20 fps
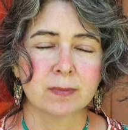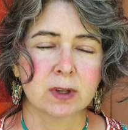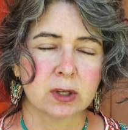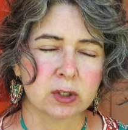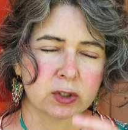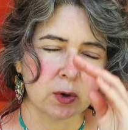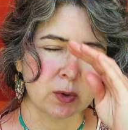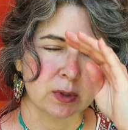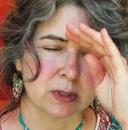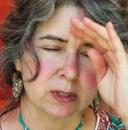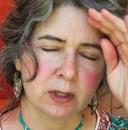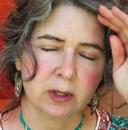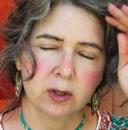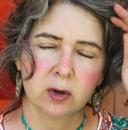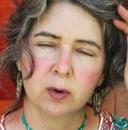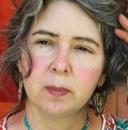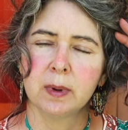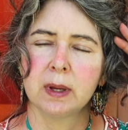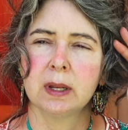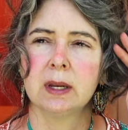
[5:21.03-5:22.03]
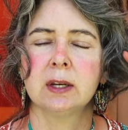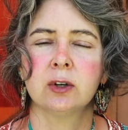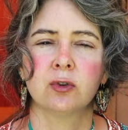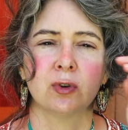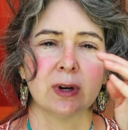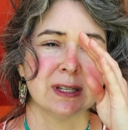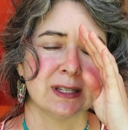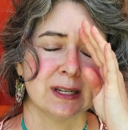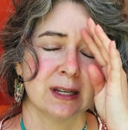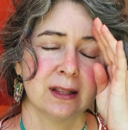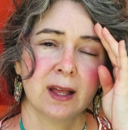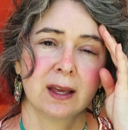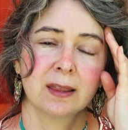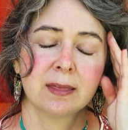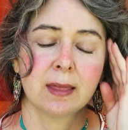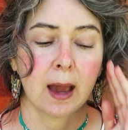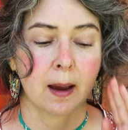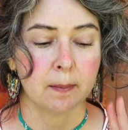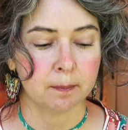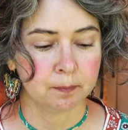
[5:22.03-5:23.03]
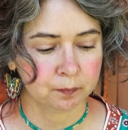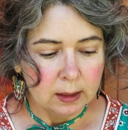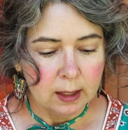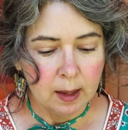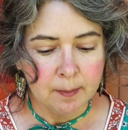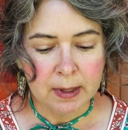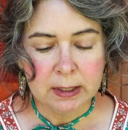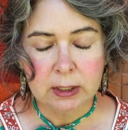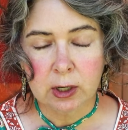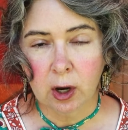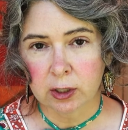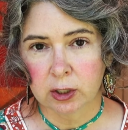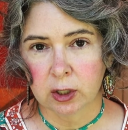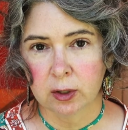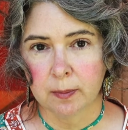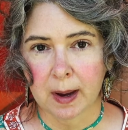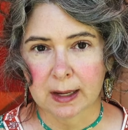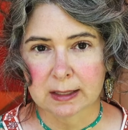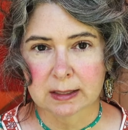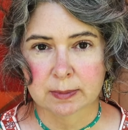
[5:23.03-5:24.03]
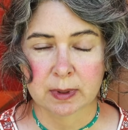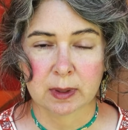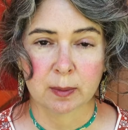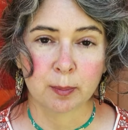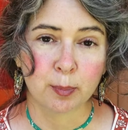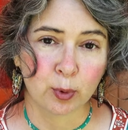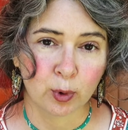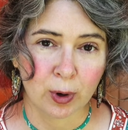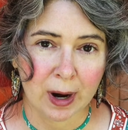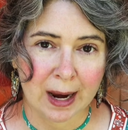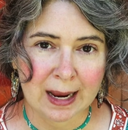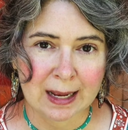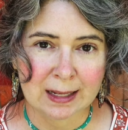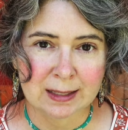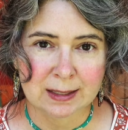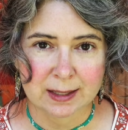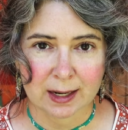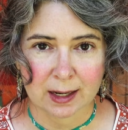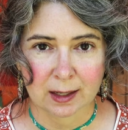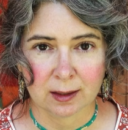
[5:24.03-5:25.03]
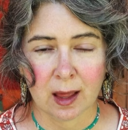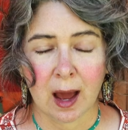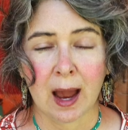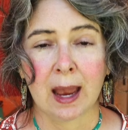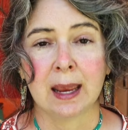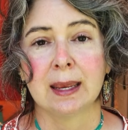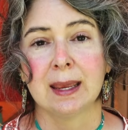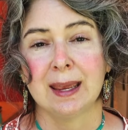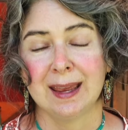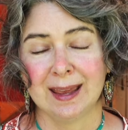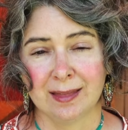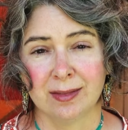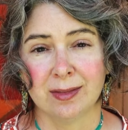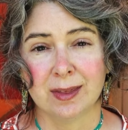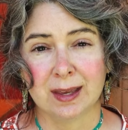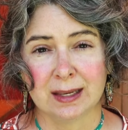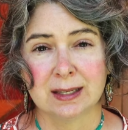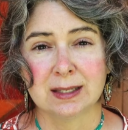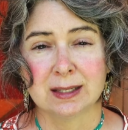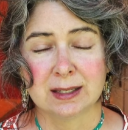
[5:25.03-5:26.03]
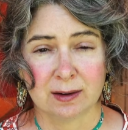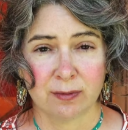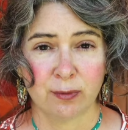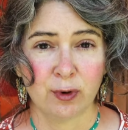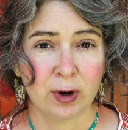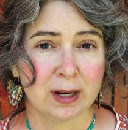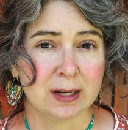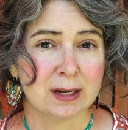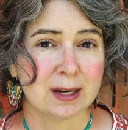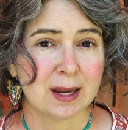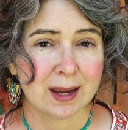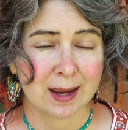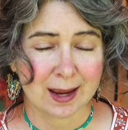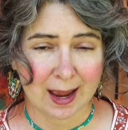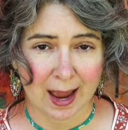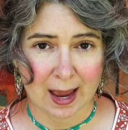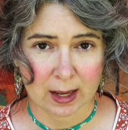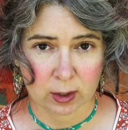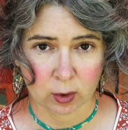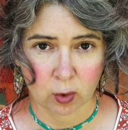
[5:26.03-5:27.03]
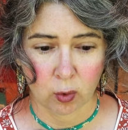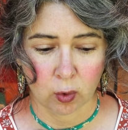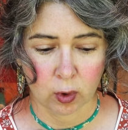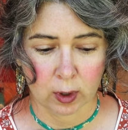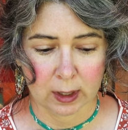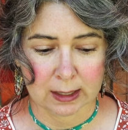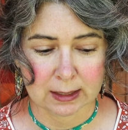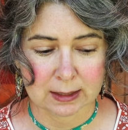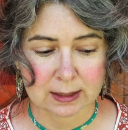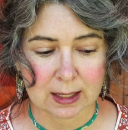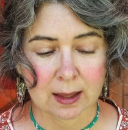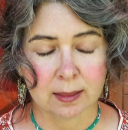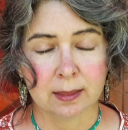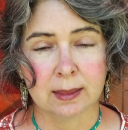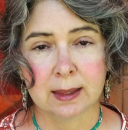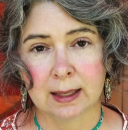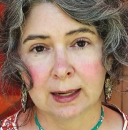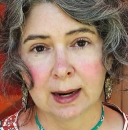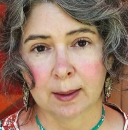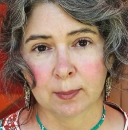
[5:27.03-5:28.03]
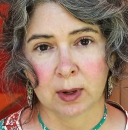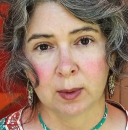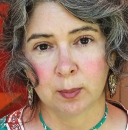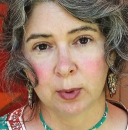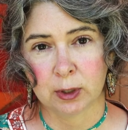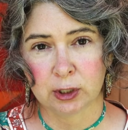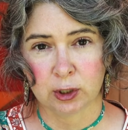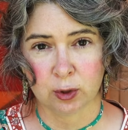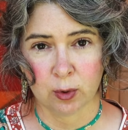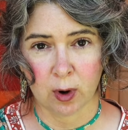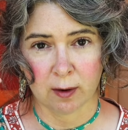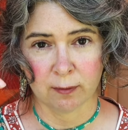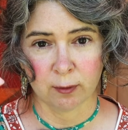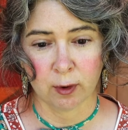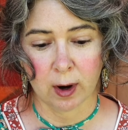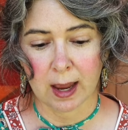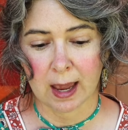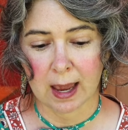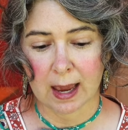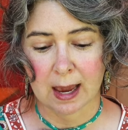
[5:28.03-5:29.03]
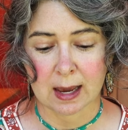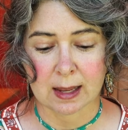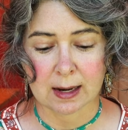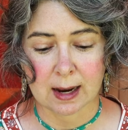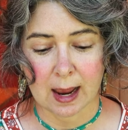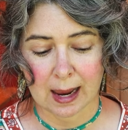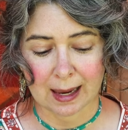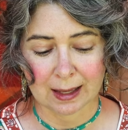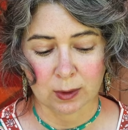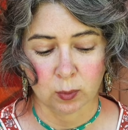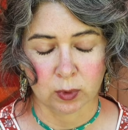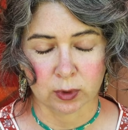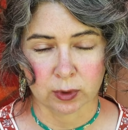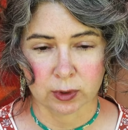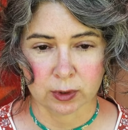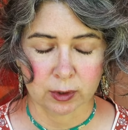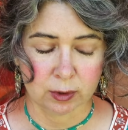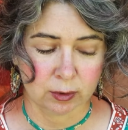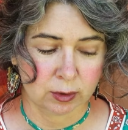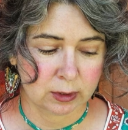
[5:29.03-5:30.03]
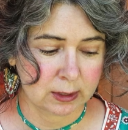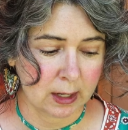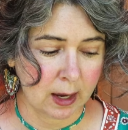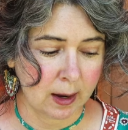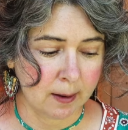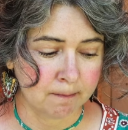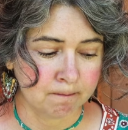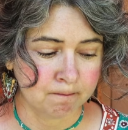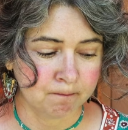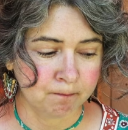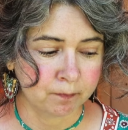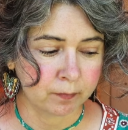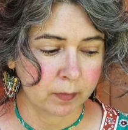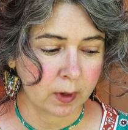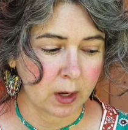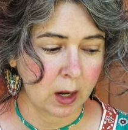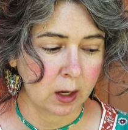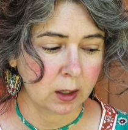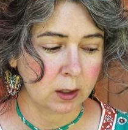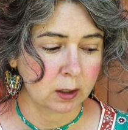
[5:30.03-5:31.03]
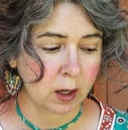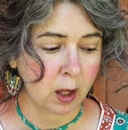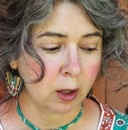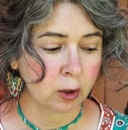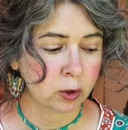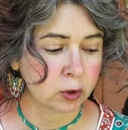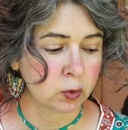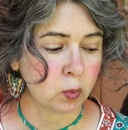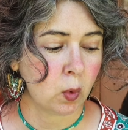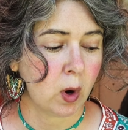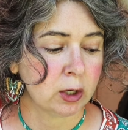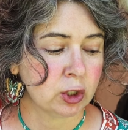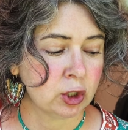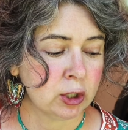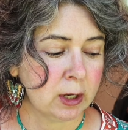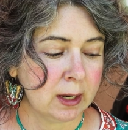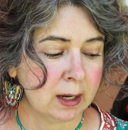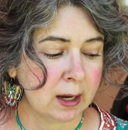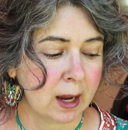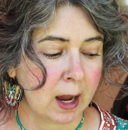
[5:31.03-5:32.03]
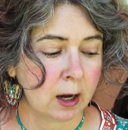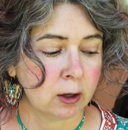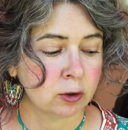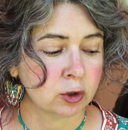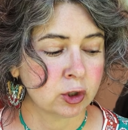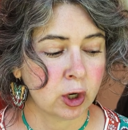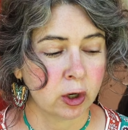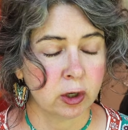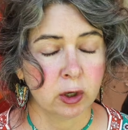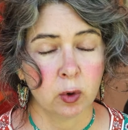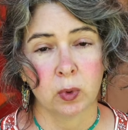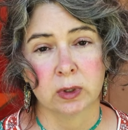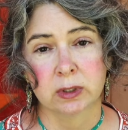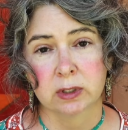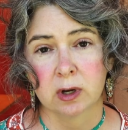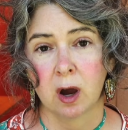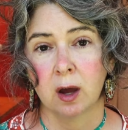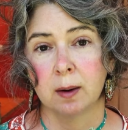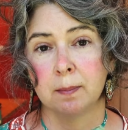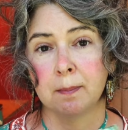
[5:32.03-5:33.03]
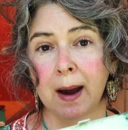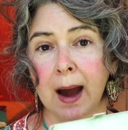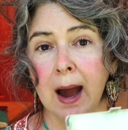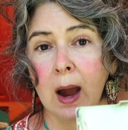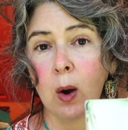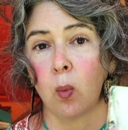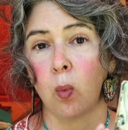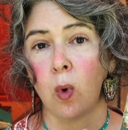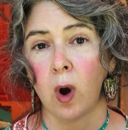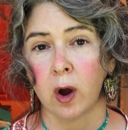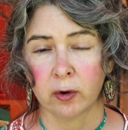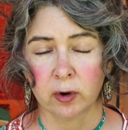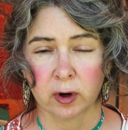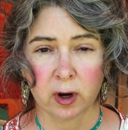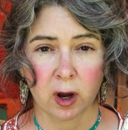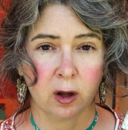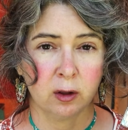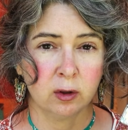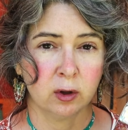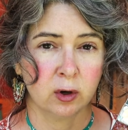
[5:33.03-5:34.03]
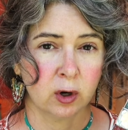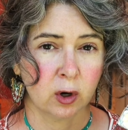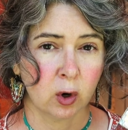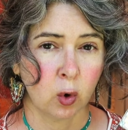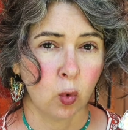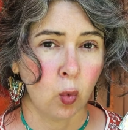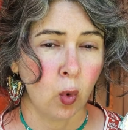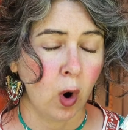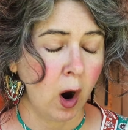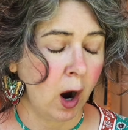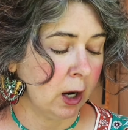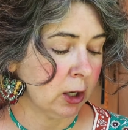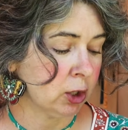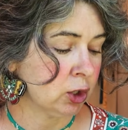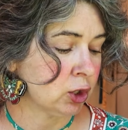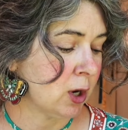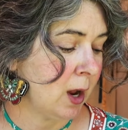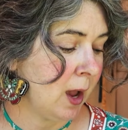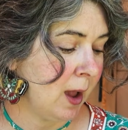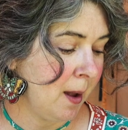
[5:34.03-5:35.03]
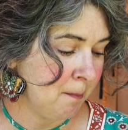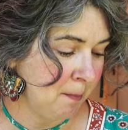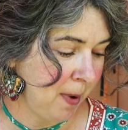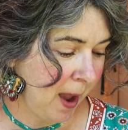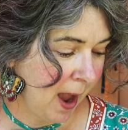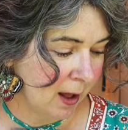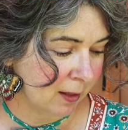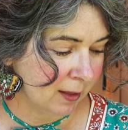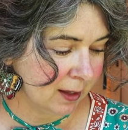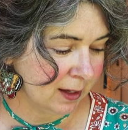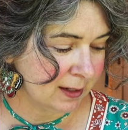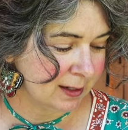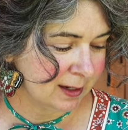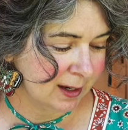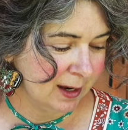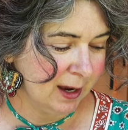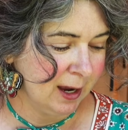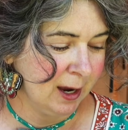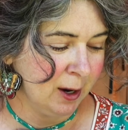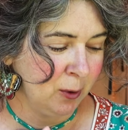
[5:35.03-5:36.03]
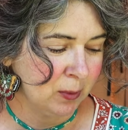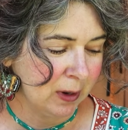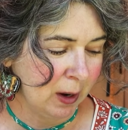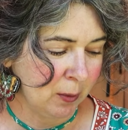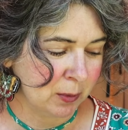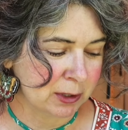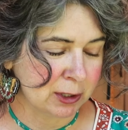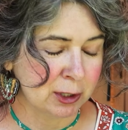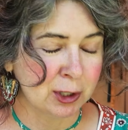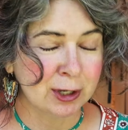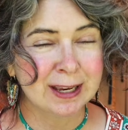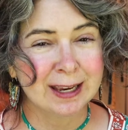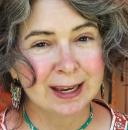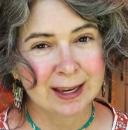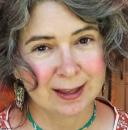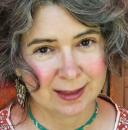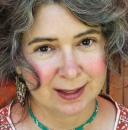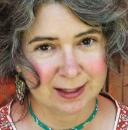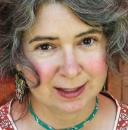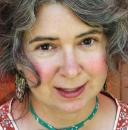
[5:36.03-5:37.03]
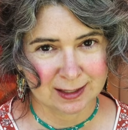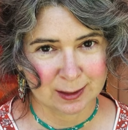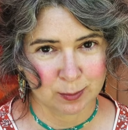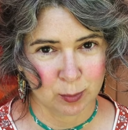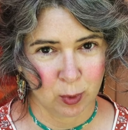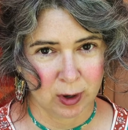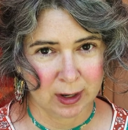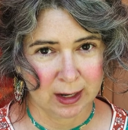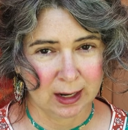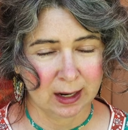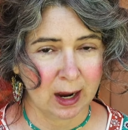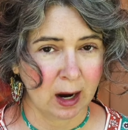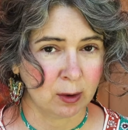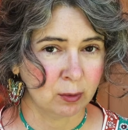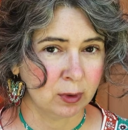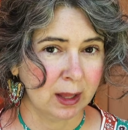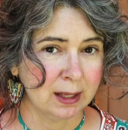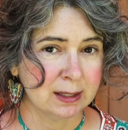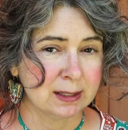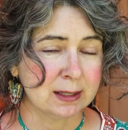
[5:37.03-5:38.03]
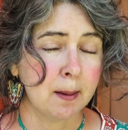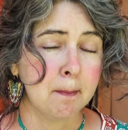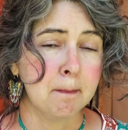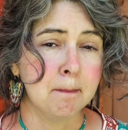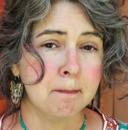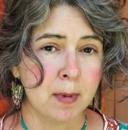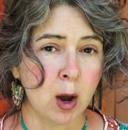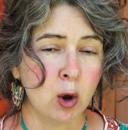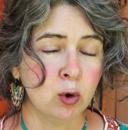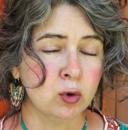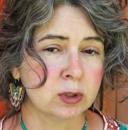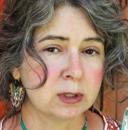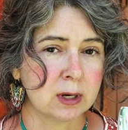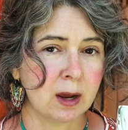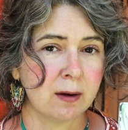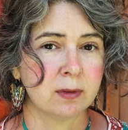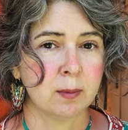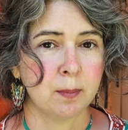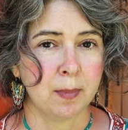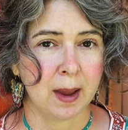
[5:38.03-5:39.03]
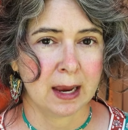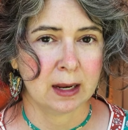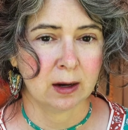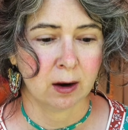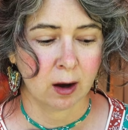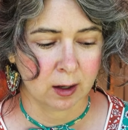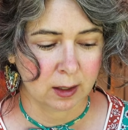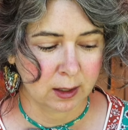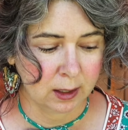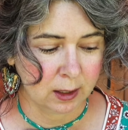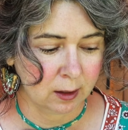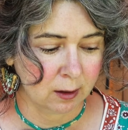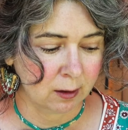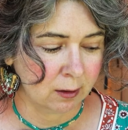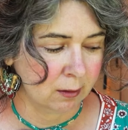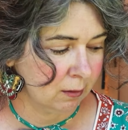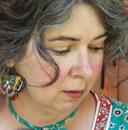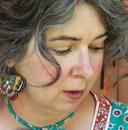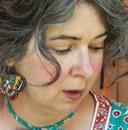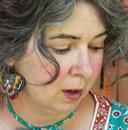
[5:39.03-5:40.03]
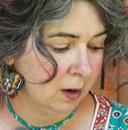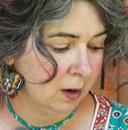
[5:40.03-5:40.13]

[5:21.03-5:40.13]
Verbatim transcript: So it's a little bit interesting like that. Let me talk to you about some of the brands that I like in these different categories. And then I'm gonna put you overhead and we'll do some color swatching. I'll show you what's on my watercolor gouache palette. When I was looking at this morning, I realized that most of the paint on here